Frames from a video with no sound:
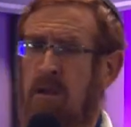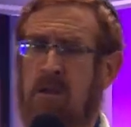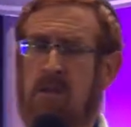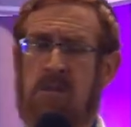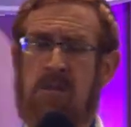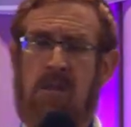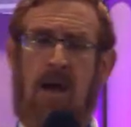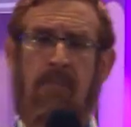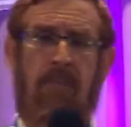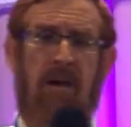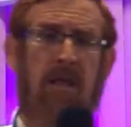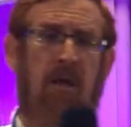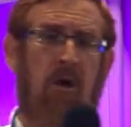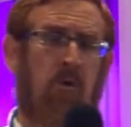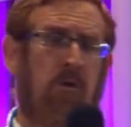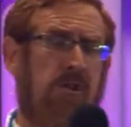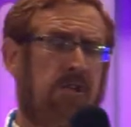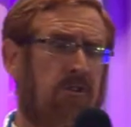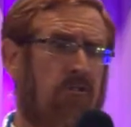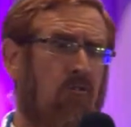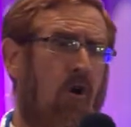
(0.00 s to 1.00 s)
Somebody who
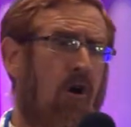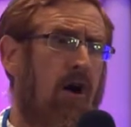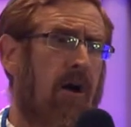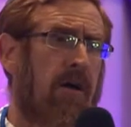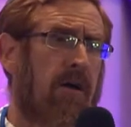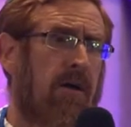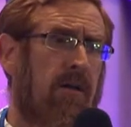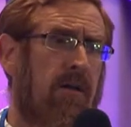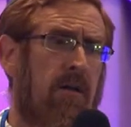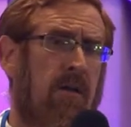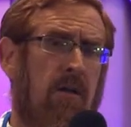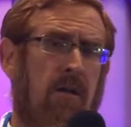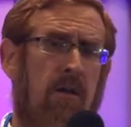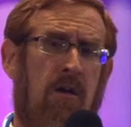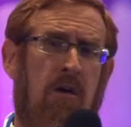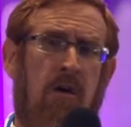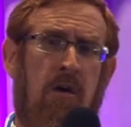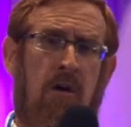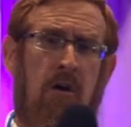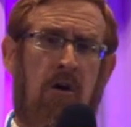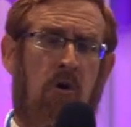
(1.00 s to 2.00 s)
is strong,
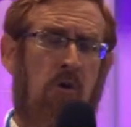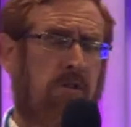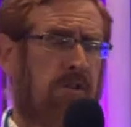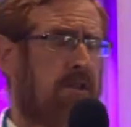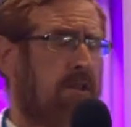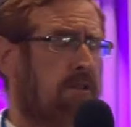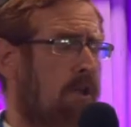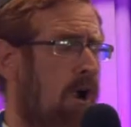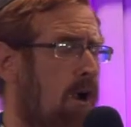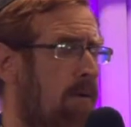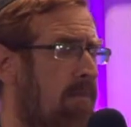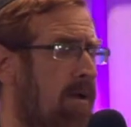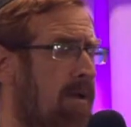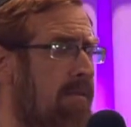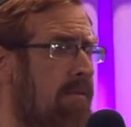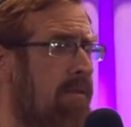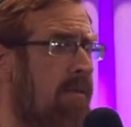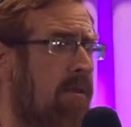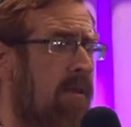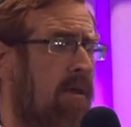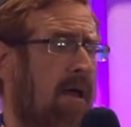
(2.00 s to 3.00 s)
who's
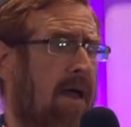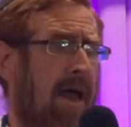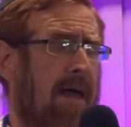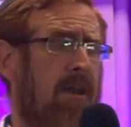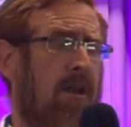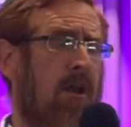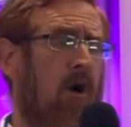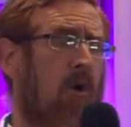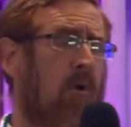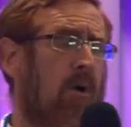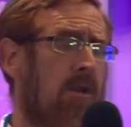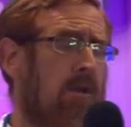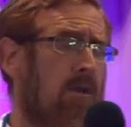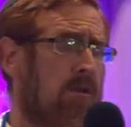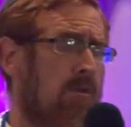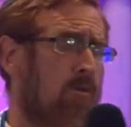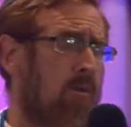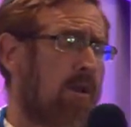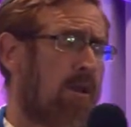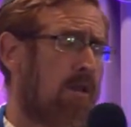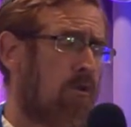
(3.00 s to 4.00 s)
determined, and know
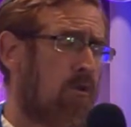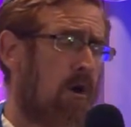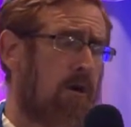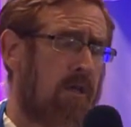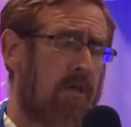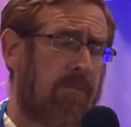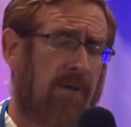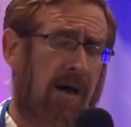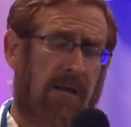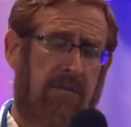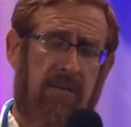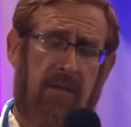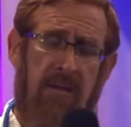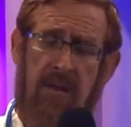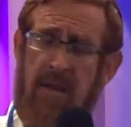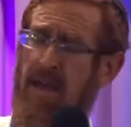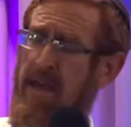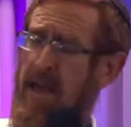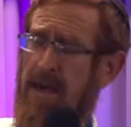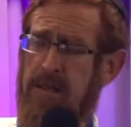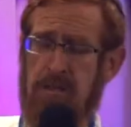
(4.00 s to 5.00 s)
what, what he's talking about,
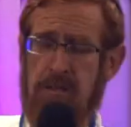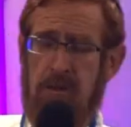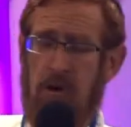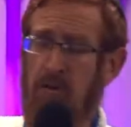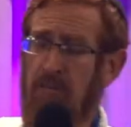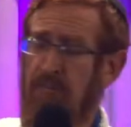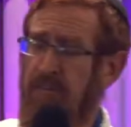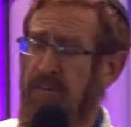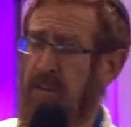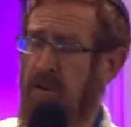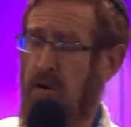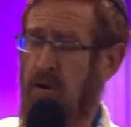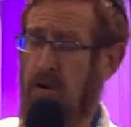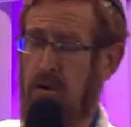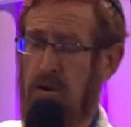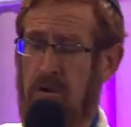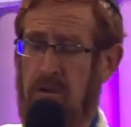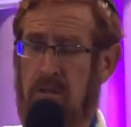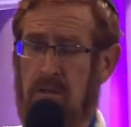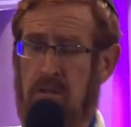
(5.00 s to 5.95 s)
has no fear